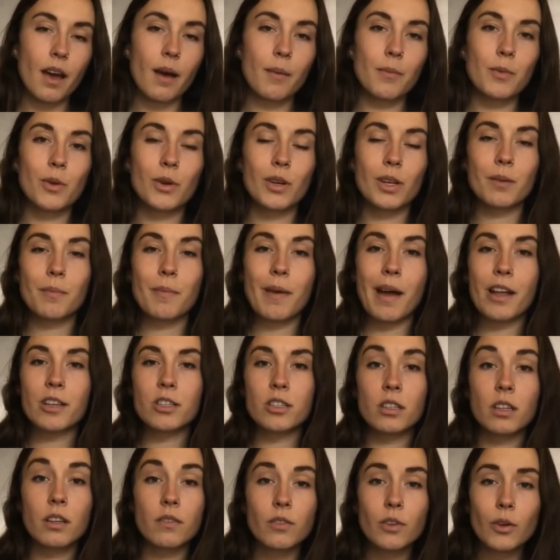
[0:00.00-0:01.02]
You can
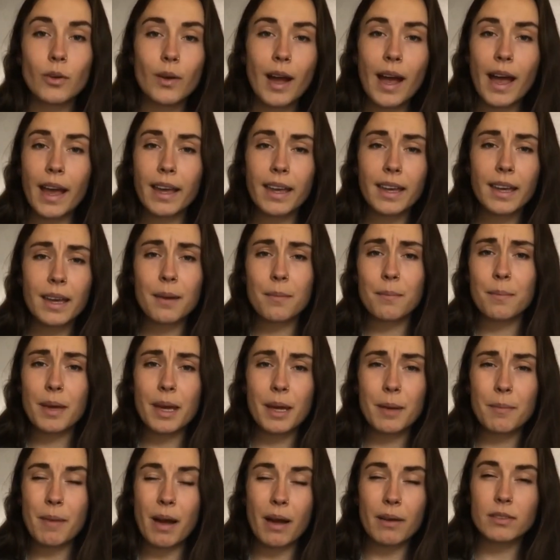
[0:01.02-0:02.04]
imagine if you were hiking a
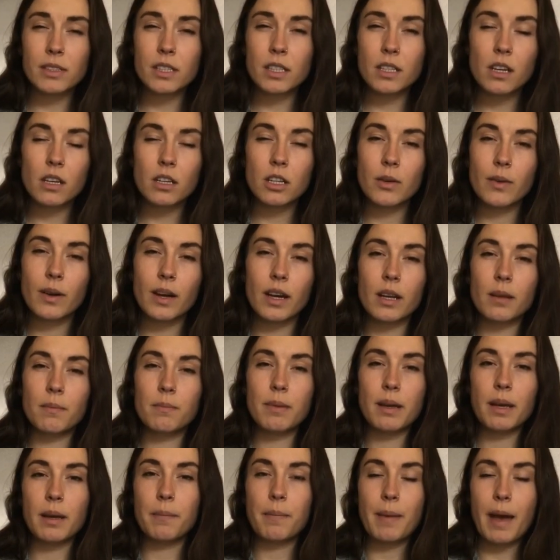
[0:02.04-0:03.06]
big mountain and you had a
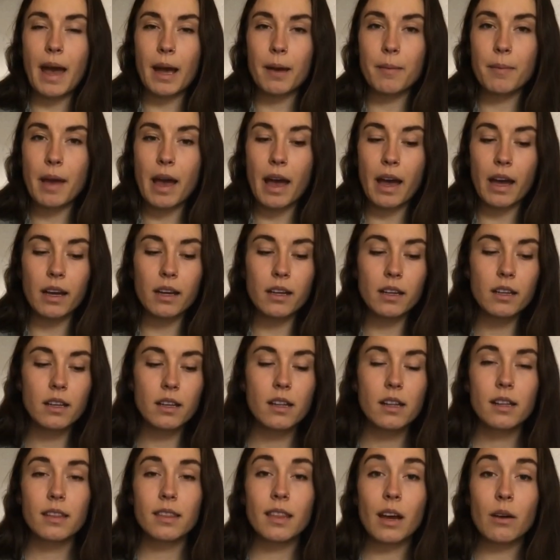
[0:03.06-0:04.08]
big backpack
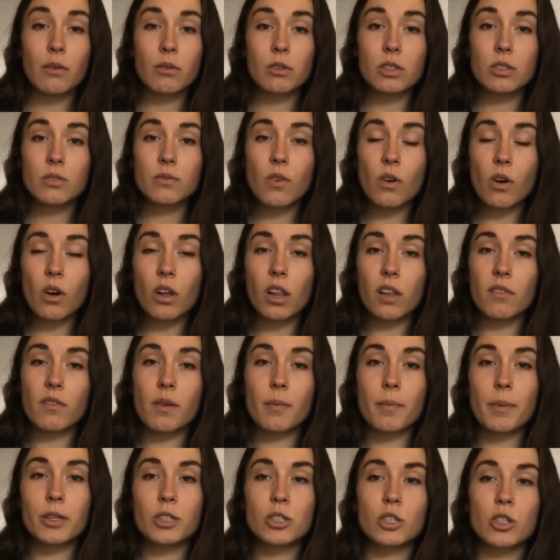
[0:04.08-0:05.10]
that was full of a
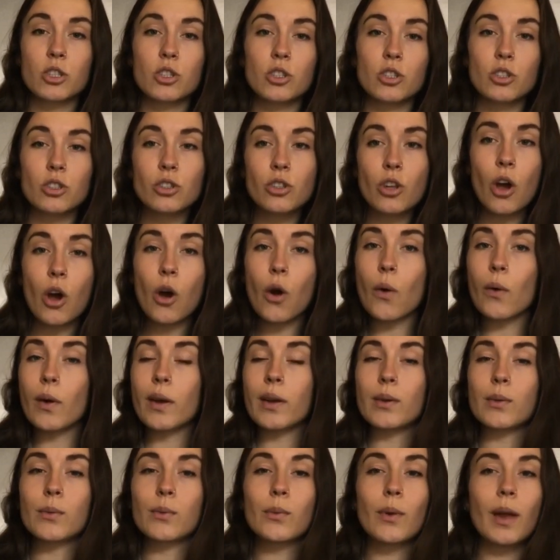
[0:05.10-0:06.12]
bunch of snow
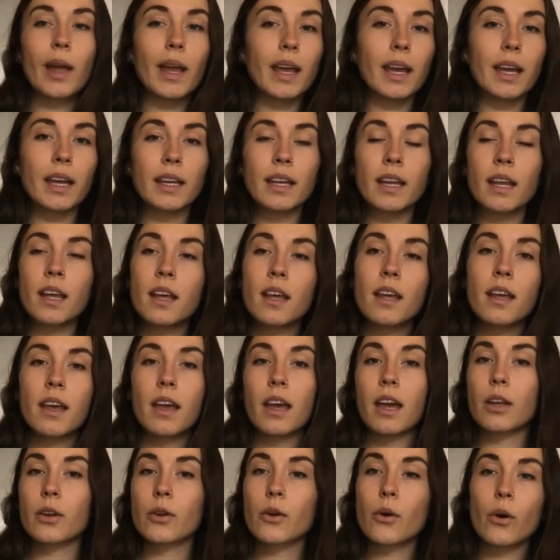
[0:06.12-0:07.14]
and rain
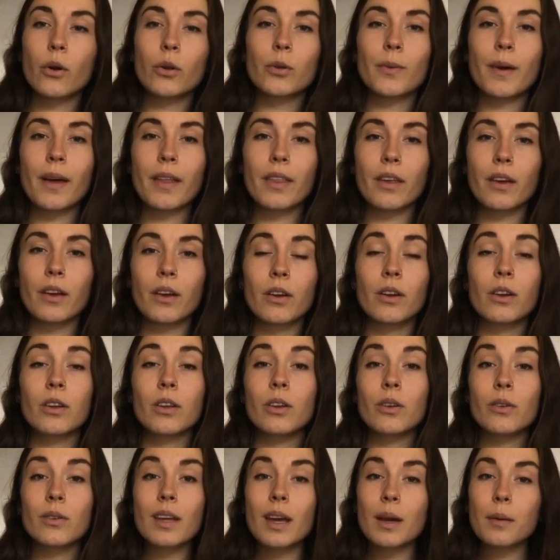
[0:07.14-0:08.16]
and cold weather,
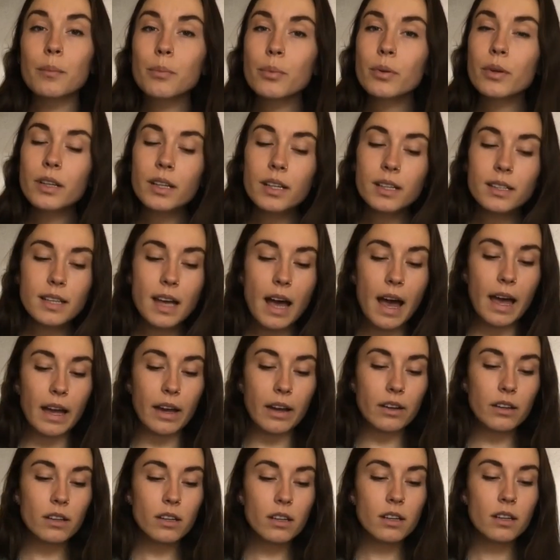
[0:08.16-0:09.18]
you'd get pretty
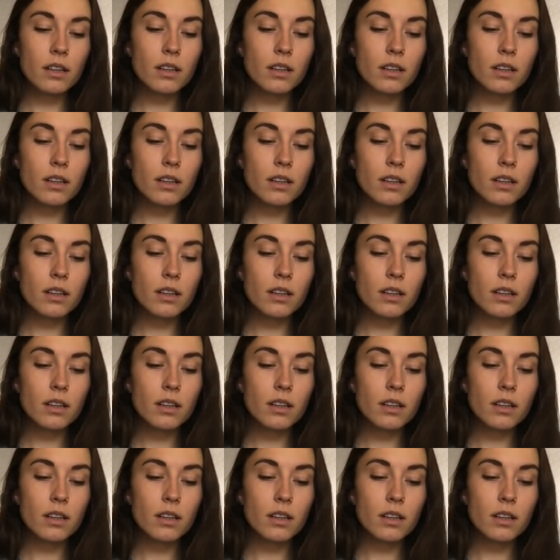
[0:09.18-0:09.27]
tired.